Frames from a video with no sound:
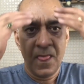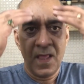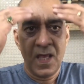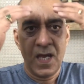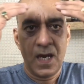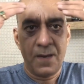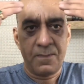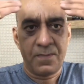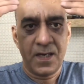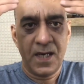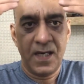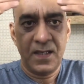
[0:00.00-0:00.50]

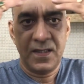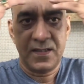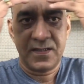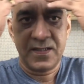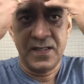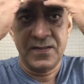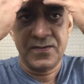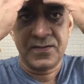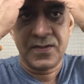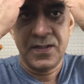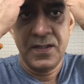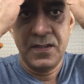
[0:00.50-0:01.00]
Apply the
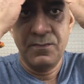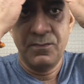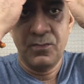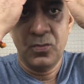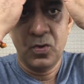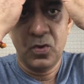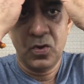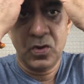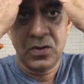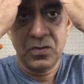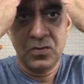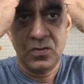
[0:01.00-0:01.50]
sunscreen
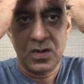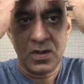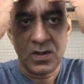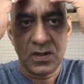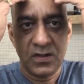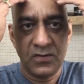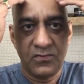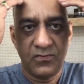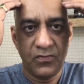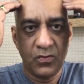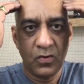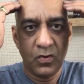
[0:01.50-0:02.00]
more towards
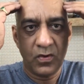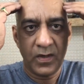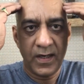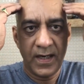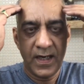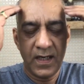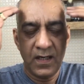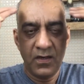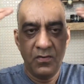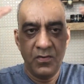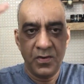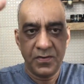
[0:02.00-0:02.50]
the
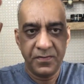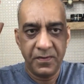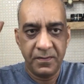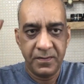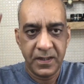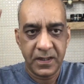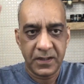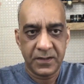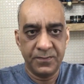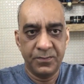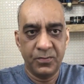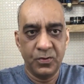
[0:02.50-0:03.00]
forehead, which will be
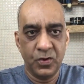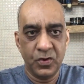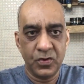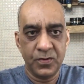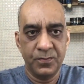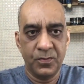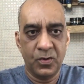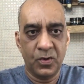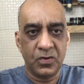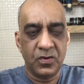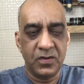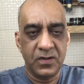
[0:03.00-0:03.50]
exposed
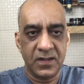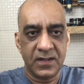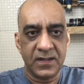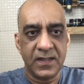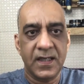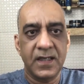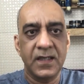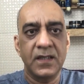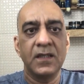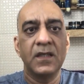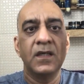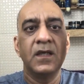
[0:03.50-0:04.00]
more to the
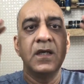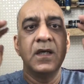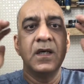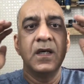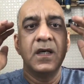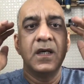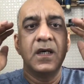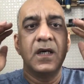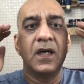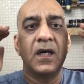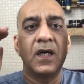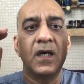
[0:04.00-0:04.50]
sun,
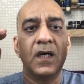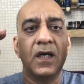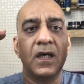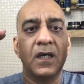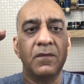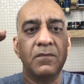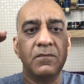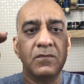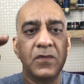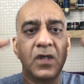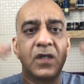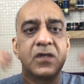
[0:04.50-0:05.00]

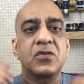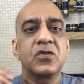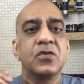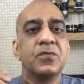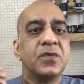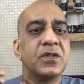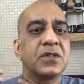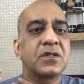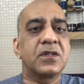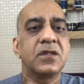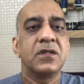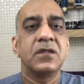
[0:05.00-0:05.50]
not so
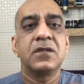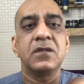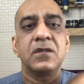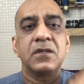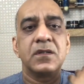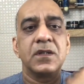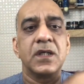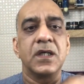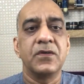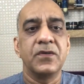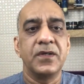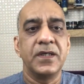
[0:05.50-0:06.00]
much
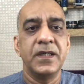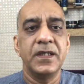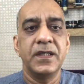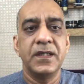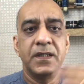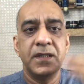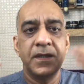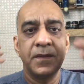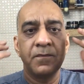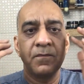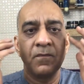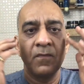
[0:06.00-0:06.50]
down
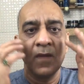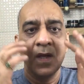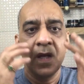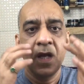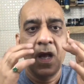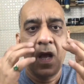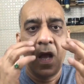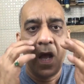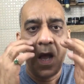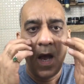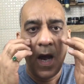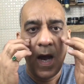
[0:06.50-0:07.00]
here,
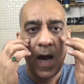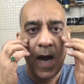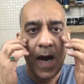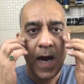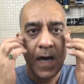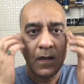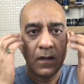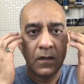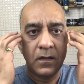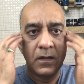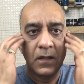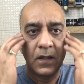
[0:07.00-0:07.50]

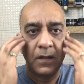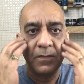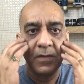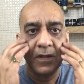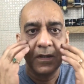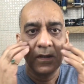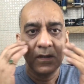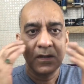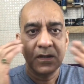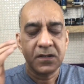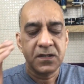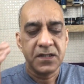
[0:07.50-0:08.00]
and a little bit
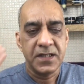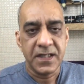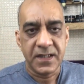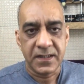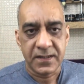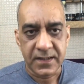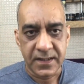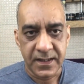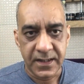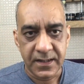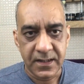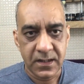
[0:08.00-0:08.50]
on the cheek
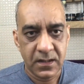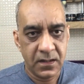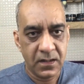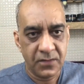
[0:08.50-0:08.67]
side.